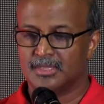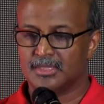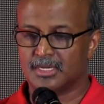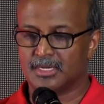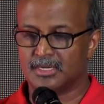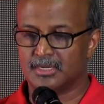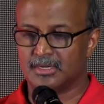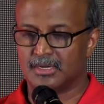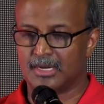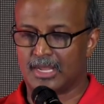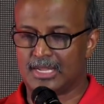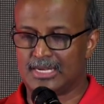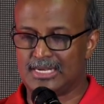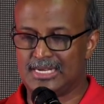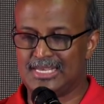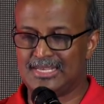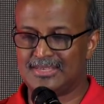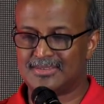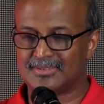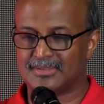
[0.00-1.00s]
that at
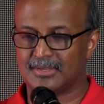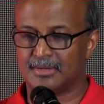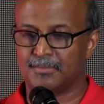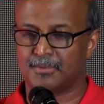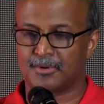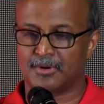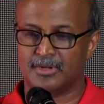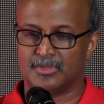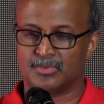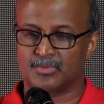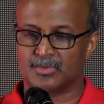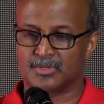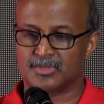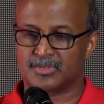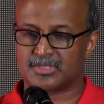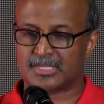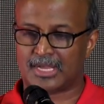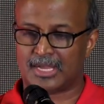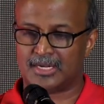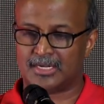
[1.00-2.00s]
least Singaporeans will
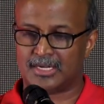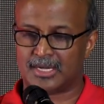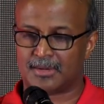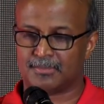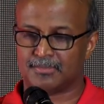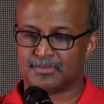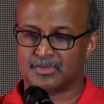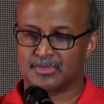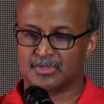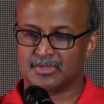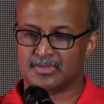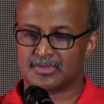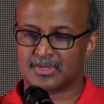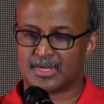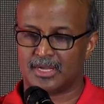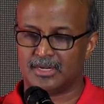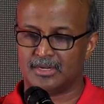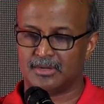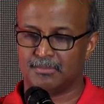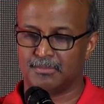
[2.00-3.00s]
stand up to this
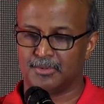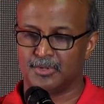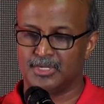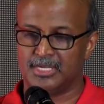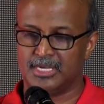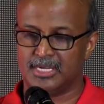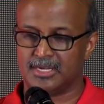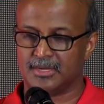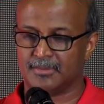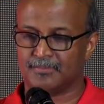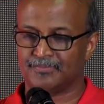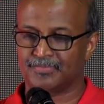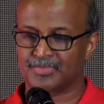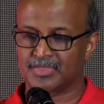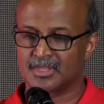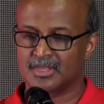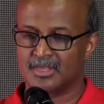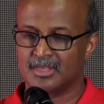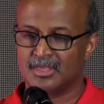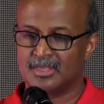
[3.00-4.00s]
kind of bullying.
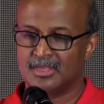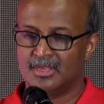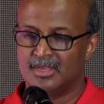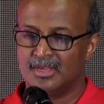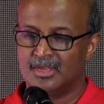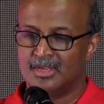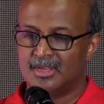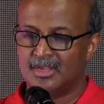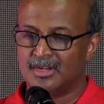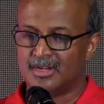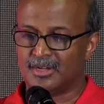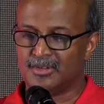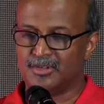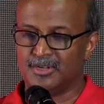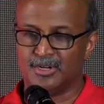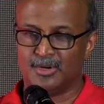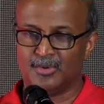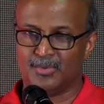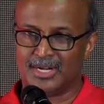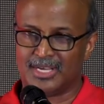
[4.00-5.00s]
Now, you
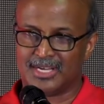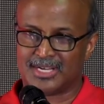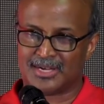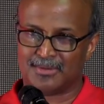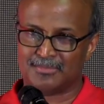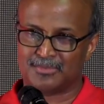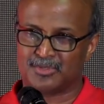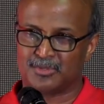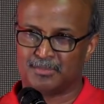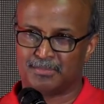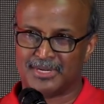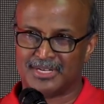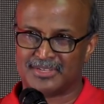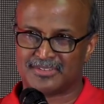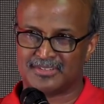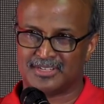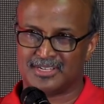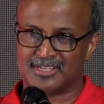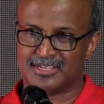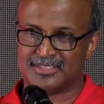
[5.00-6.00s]
know, when it comes to
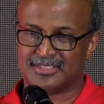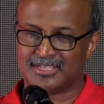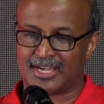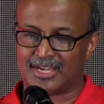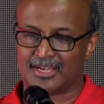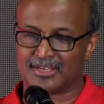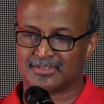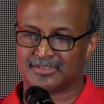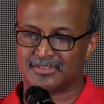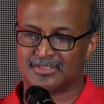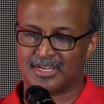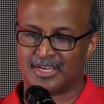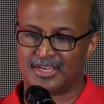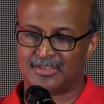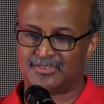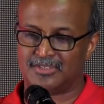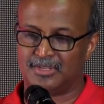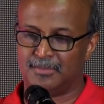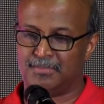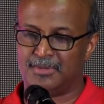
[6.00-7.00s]
personal attacks, the
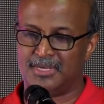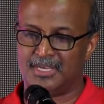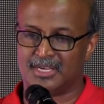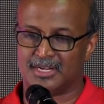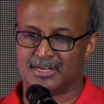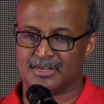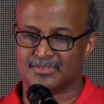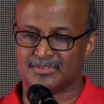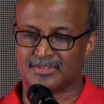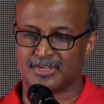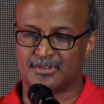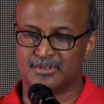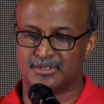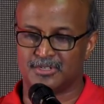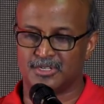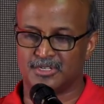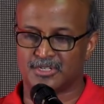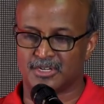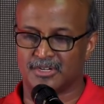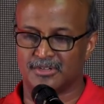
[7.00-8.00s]
SDP and our
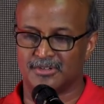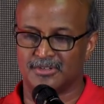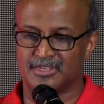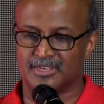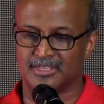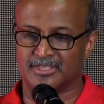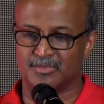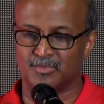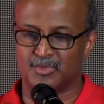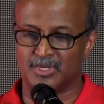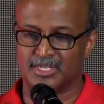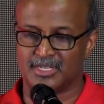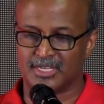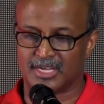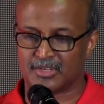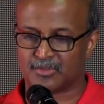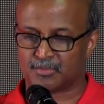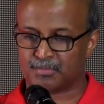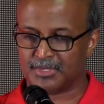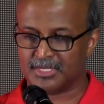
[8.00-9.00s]
Secretary General are the world
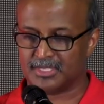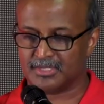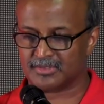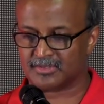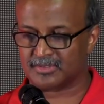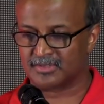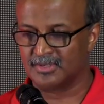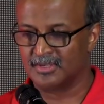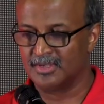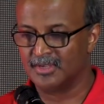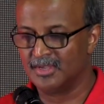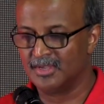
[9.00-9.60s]
experts.